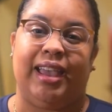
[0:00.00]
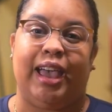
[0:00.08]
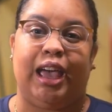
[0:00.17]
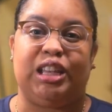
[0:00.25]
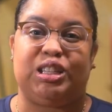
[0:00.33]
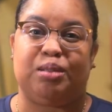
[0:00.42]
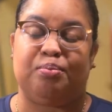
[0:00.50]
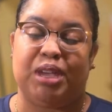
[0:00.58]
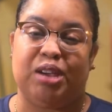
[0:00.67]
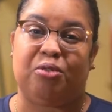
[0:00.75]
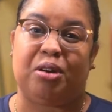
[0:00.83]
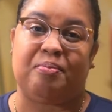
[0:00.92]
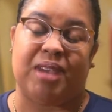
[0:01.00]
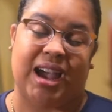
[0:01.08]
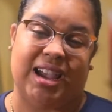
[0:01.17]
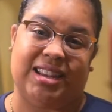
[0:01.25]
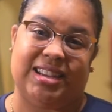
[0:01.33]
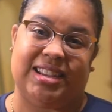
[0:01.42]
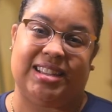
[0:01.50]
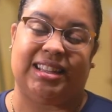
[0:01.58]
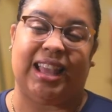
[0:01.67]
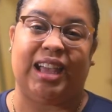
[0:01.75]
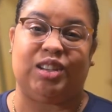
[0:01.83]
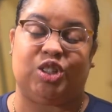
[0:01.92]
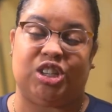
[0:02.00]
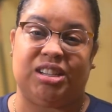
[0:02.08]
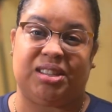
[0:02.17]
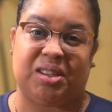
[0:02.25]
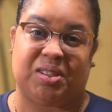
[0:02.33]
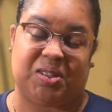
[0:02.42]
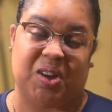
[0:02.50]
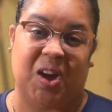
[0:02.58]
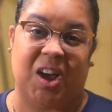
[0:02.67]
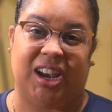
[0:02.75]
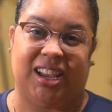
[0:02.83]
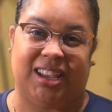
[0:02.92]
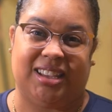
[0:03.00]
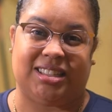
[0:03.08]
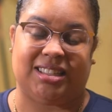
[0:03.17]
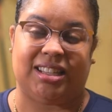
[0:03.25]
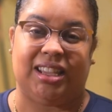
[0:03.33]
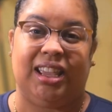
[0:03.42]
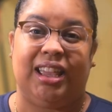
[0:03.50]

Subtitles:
and to be reminded that Jesus taught us